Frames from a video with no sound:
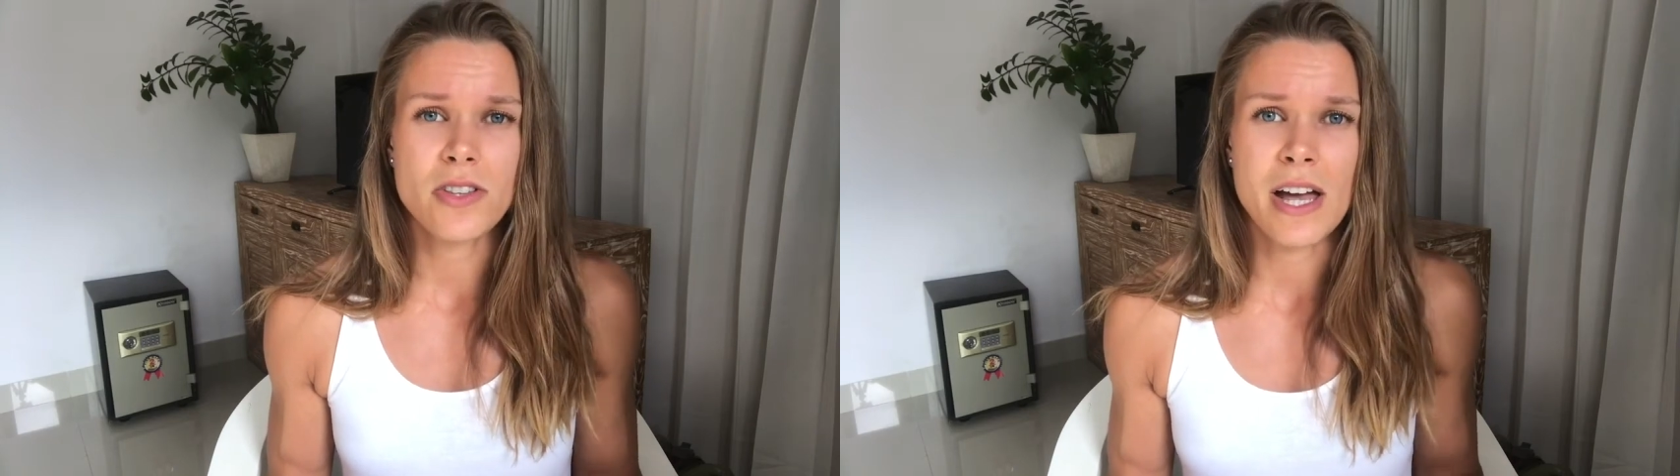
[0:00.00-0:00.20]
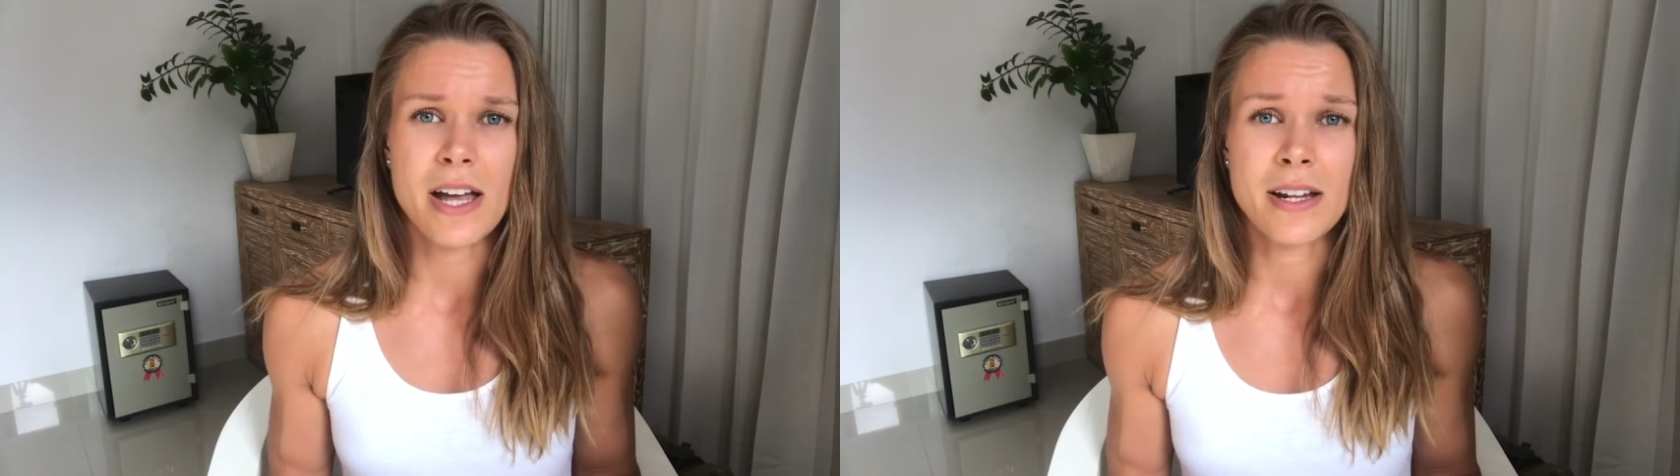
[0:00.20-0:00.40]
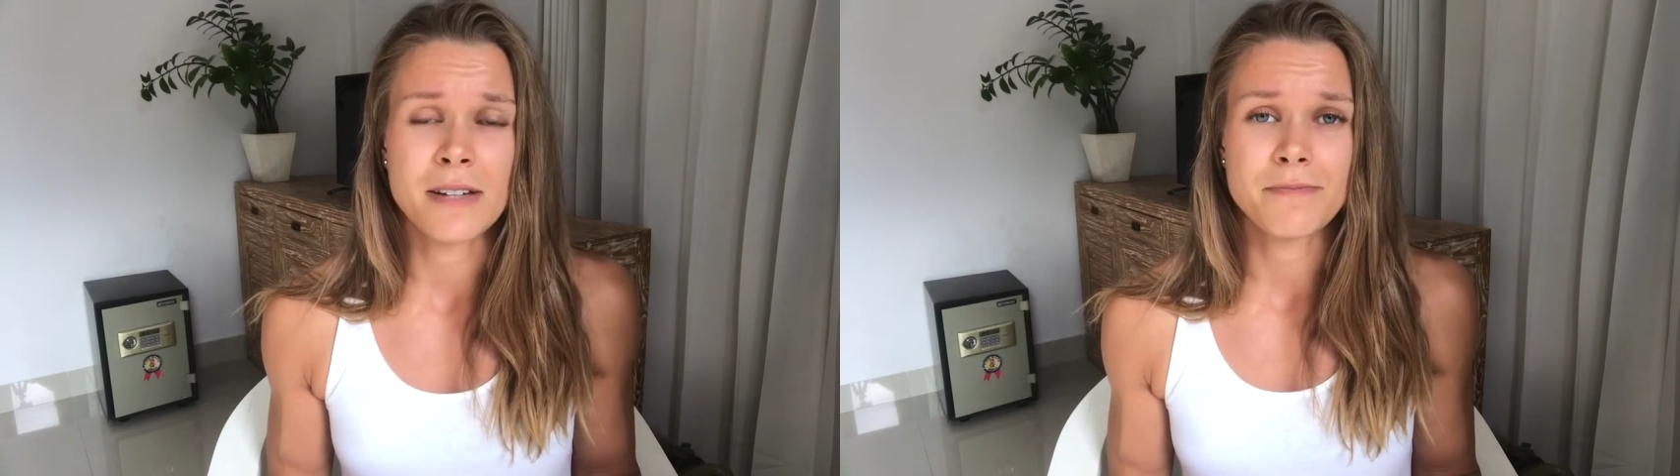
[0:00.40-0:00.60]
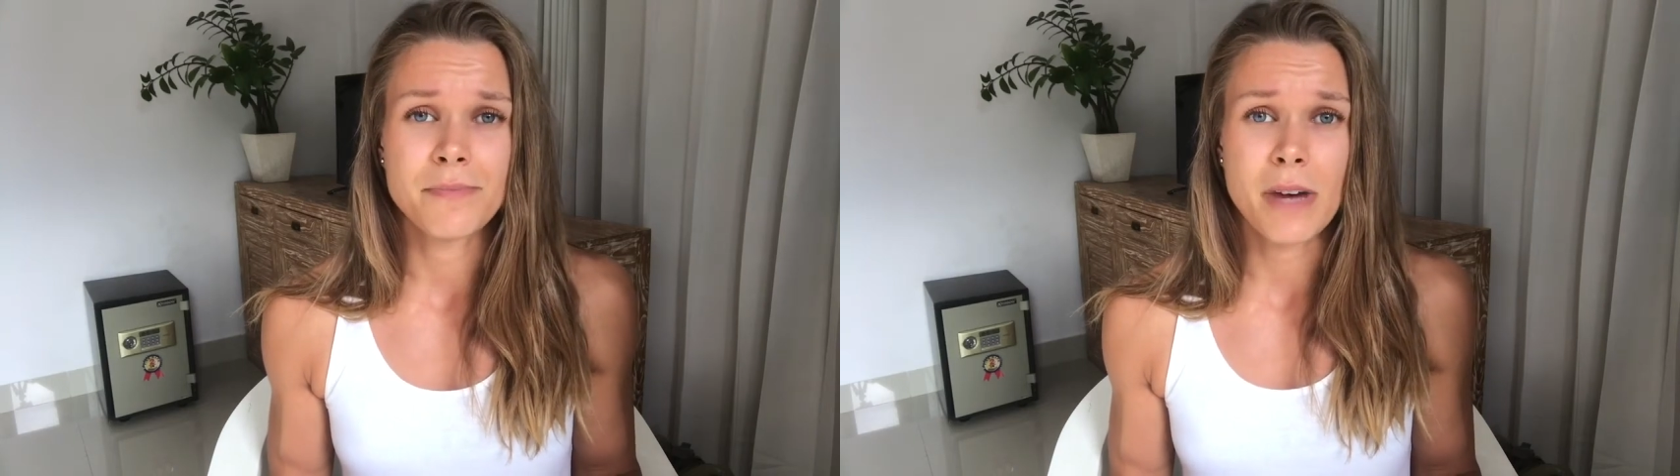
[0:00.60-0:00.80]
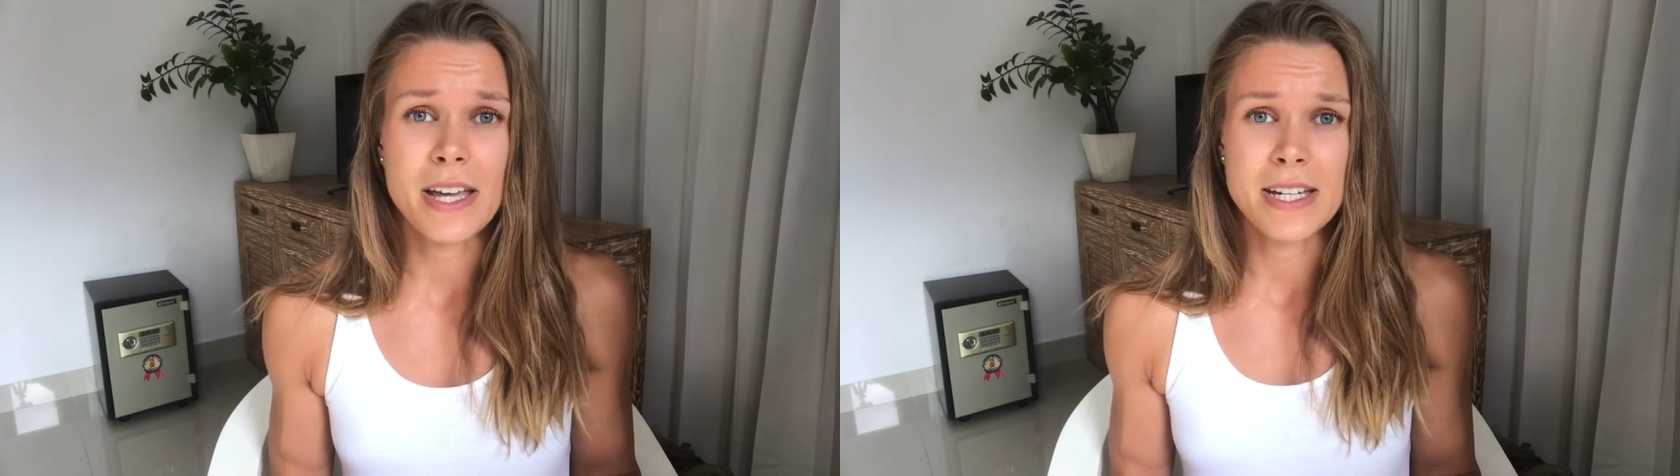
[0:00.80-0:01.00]
than
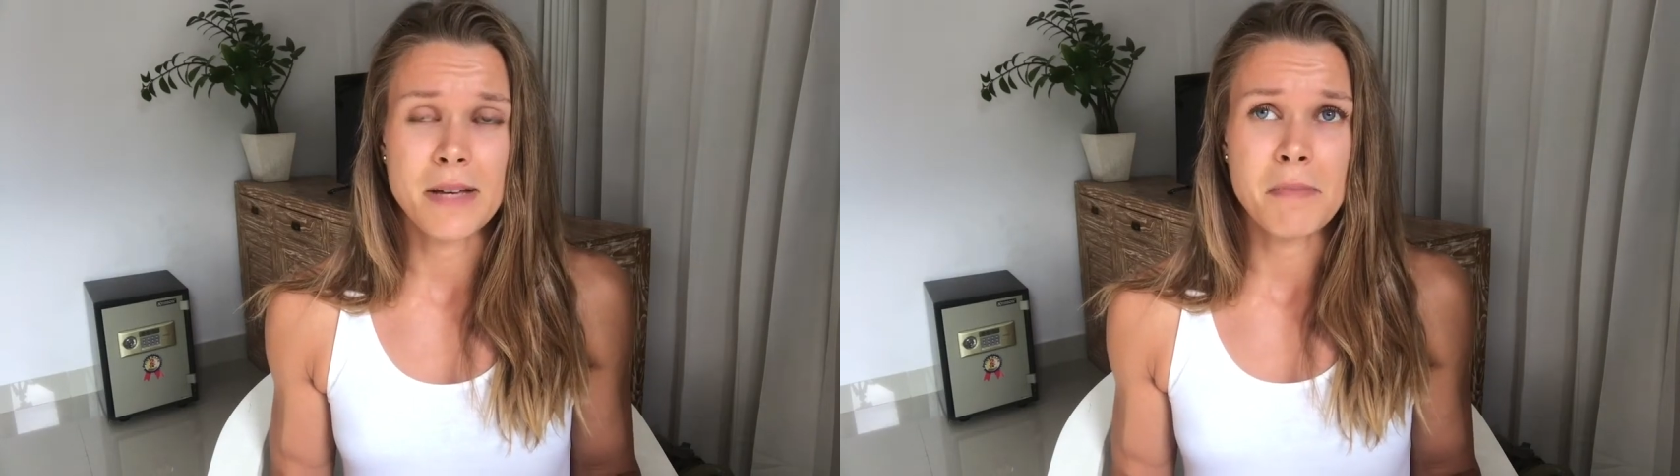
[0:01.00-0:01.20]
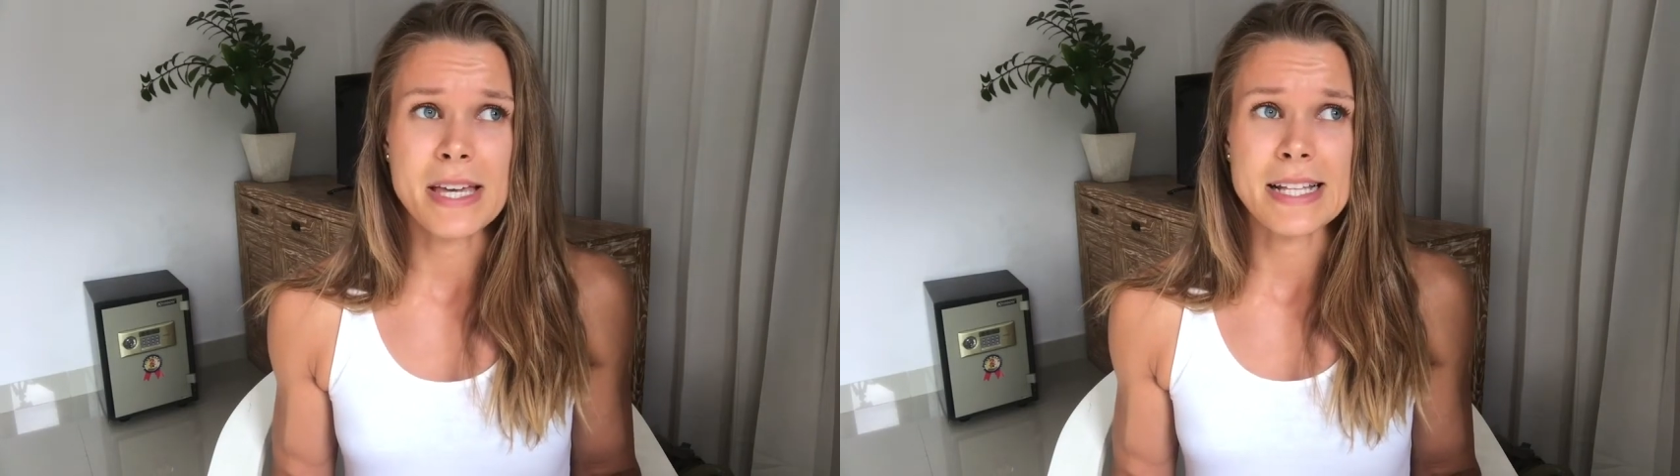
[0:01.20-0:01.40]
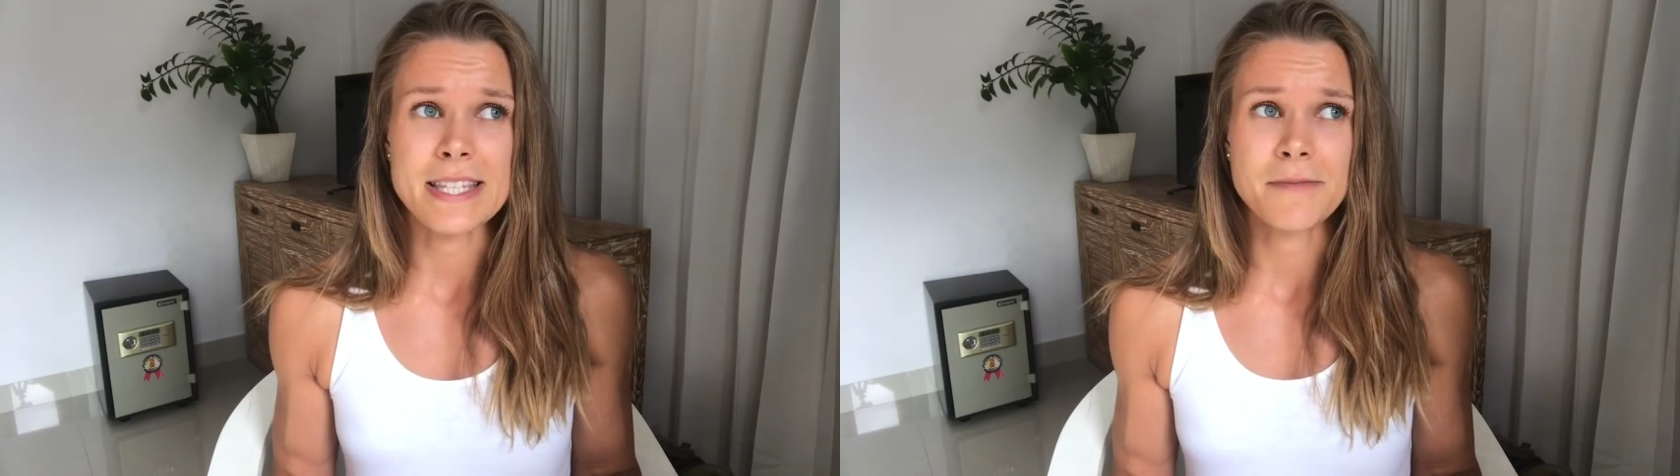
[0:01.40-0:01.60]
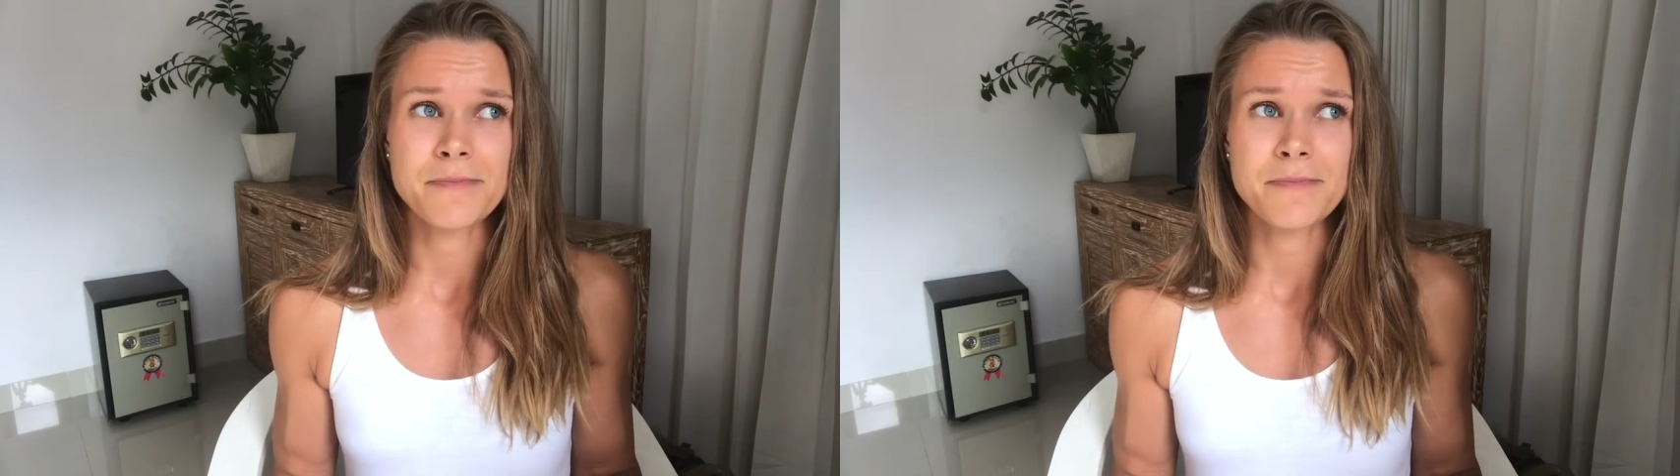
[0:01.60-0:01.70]
by eating meat.